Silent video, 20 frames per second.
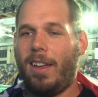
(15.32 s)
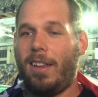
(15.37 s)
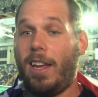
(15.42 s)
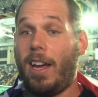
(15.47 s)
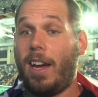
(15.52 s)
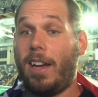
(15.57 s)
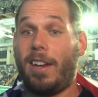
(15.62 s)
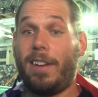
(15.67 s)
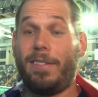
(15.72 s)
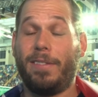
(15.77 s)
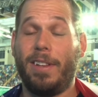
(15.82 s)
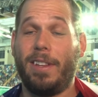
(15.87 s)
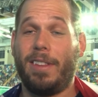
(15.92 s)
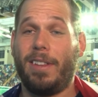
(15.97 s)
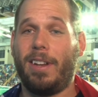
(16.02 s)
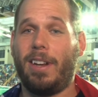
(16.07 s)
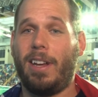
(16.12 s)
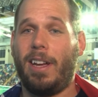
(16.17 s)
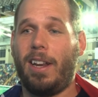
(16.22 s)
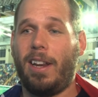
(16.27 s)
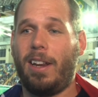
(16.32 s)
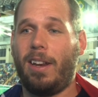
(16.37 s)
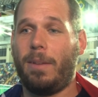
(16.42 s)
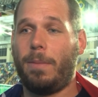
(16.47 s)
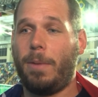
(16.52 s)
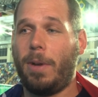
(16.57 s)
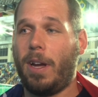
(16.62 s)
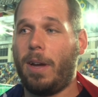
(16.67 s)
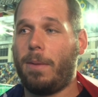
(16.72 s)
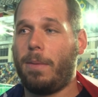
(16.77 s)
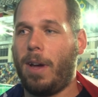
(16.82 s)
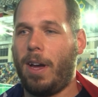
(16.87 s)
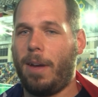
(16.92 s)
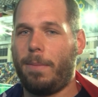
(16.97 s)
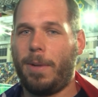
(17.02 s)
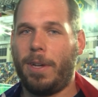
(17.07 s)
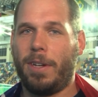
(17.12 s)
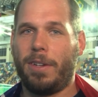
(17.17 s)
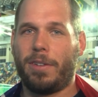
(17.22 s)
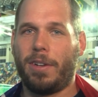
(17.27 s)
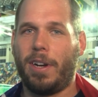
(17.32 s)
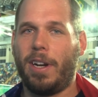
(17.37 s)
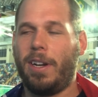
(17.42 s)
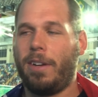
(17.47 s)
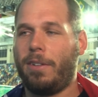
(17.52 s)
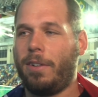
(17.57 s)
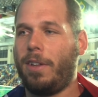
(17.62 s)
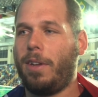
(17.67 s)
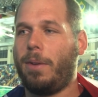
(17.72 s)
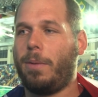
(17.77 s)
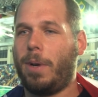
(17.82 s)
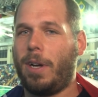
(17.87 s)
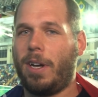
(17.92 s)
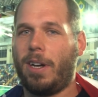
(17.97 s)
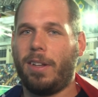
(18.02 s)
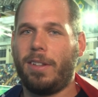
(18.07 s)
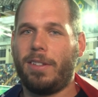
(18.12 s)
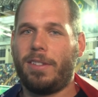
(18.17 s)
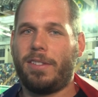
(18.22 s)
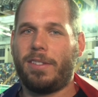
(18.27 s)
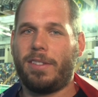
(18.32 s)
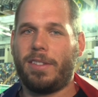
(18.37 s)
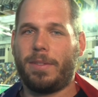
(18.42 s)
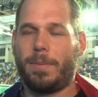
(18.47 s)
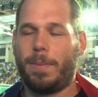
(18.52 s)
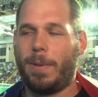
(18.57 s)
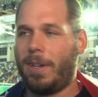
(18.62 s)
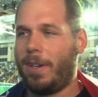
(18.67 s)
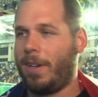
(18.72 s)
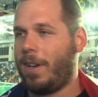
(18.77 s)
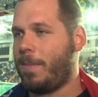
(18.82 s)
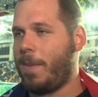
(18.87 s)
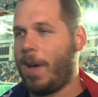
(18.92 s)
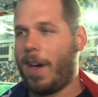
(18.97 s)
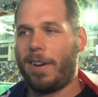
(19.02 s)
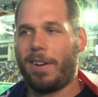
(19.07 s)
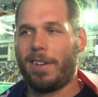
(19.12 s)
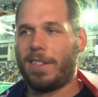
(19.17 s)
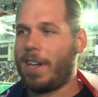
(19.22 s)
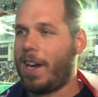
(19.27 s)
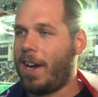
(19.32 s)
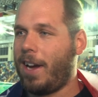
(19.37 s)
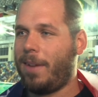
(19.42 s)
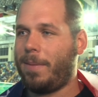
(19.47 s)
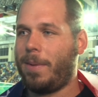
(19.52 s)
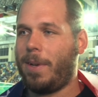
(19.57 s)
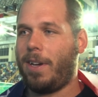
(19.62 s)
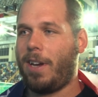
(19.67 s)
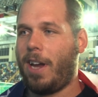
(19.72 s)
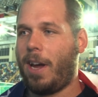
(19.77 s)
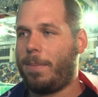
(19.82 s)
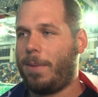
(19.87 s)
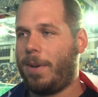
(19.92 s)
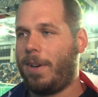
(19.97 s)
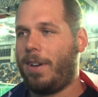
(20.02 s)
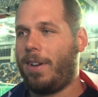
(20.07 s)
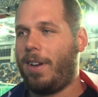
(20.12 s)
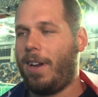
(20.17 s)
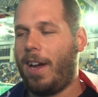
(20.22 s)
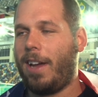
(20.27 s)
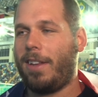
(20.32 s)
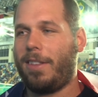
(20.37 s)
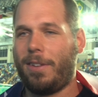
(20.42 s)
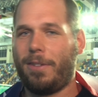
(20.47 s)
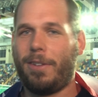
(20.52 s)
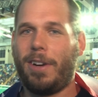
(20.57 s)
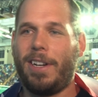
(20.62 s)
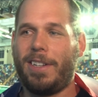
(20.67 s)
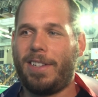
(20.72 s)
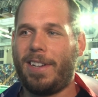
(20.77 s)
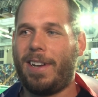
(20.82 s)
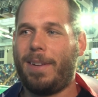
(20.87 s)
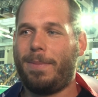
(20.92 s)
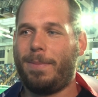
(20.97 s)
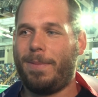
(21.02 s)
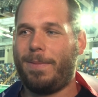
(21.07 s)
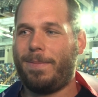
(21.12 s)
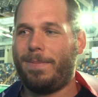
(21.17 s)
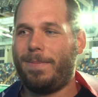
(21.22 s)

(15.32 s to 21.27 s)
Yeah, I definitely thought I had it in me. I've, I've been training really well. It's just been a matter of time, and it happened at the right time.